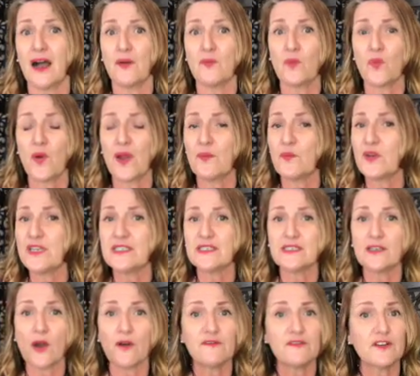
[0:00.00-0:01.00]
When we did
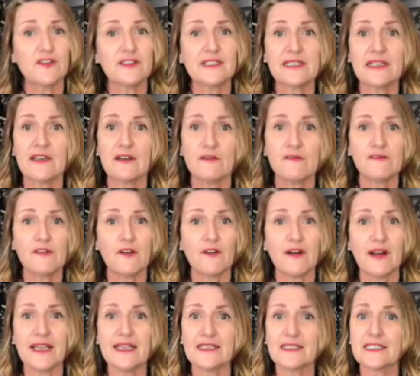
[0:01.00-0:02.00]
our first little
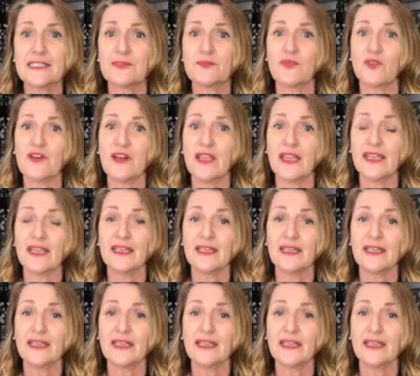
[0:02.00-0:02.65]
foray in spring,